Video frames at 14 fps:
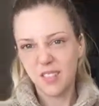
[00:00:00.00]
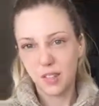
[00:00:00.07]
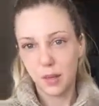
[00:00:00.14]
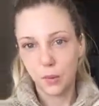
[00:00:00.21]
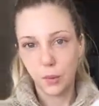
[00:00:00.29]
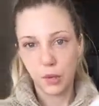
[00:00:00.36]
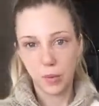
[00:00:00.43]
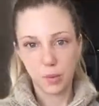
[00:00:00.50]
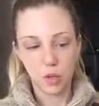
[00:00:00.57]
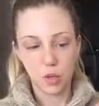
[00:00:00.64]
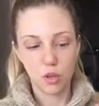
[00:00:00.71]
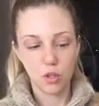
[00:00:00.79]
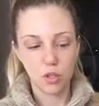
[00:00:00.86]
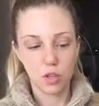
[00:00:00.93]
like pretty much
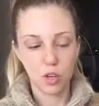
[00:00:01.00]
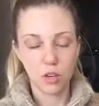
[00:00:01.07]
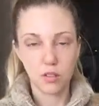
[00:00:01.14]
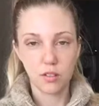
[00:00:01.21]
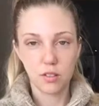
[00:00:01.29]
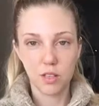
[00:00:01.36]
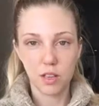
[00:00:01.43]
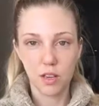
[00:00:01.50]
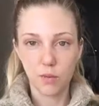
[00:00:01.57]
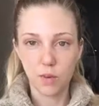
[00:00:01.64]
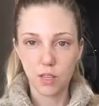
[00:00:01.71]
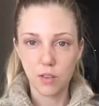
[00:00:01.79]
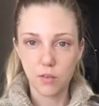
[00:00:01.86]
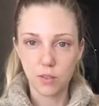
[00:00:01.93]
all jars, and I
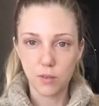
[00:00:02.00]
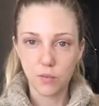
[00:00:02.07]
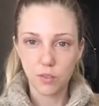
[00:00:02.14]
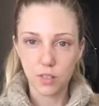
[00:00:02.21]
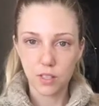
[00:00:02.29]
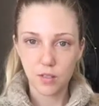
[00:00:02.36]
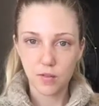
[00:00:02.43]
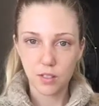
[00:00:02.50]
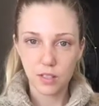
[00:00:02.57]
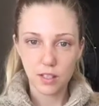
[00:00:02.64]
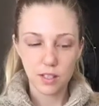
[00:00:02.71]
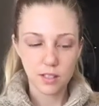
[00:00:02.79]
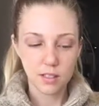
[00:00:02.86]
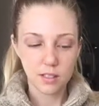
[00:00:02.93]
reuse them for stuff like
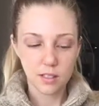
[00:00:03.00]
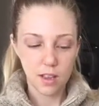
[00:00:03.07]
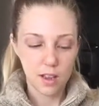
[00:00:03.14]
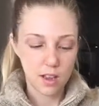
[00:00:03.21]
this.